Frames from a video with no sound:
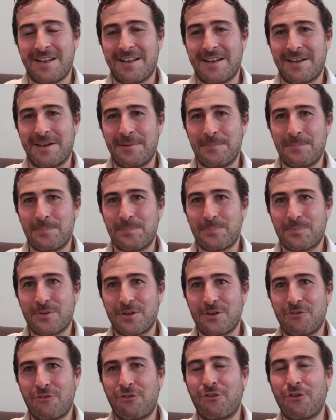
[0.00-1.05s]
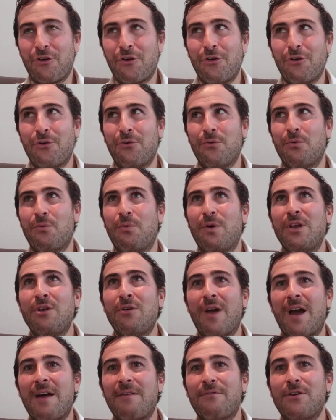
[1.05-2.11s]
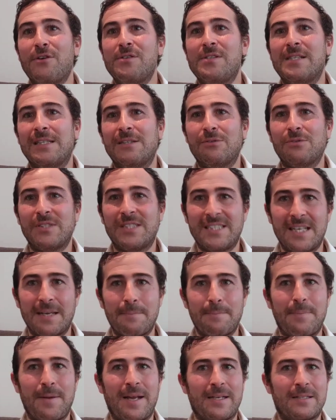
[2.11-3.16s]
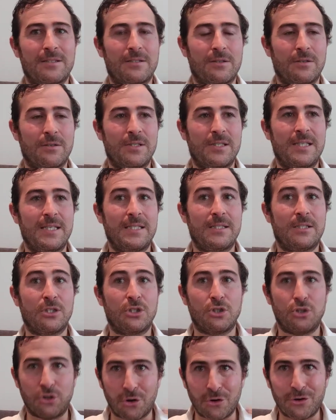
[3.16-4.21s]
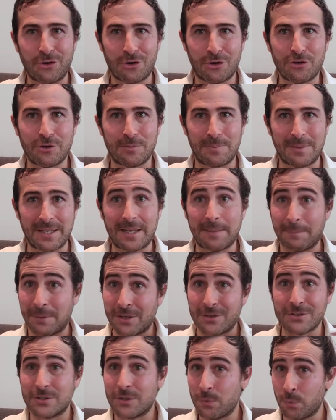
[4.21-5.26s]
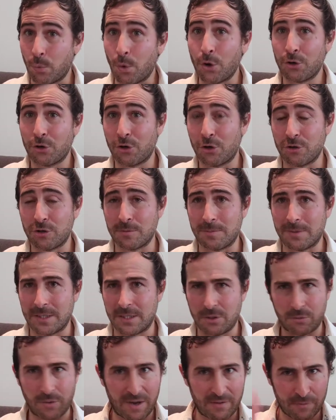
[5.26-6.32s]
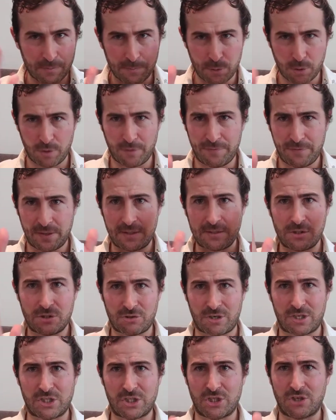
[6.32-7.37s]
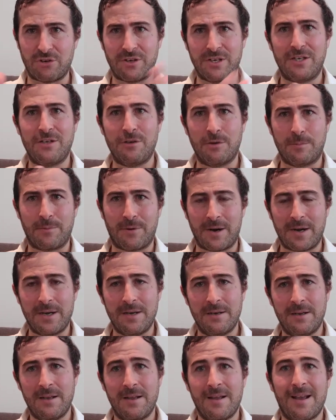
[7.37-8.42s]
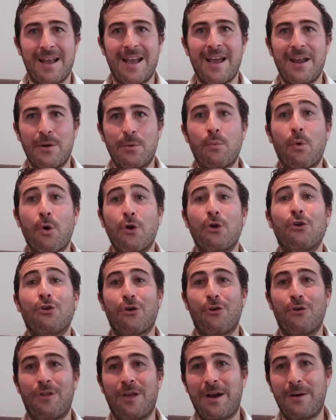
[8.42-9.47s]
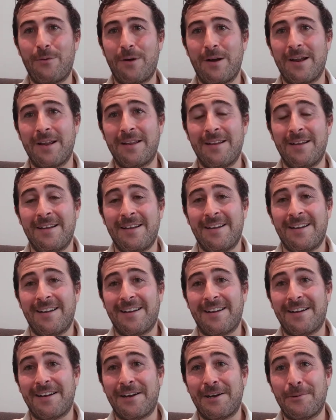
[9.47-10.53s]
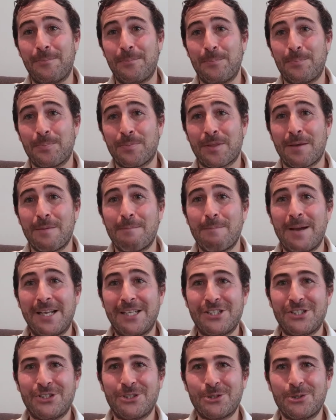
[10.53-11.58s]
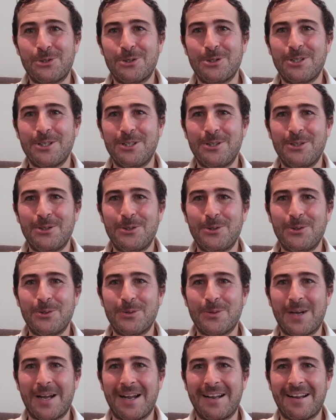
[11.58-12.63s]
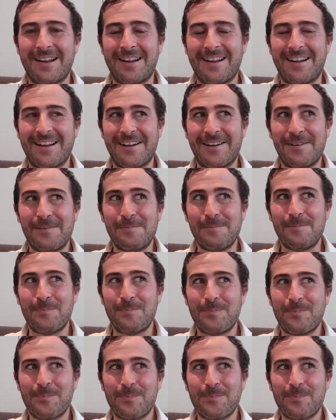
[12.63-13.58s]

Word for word: Um, so when you have those little setbacks, those things that don't go to plan, because it won't go to plan, you'll have a perfect structure in your brain, and it won't go that way. Um, make sure that you um,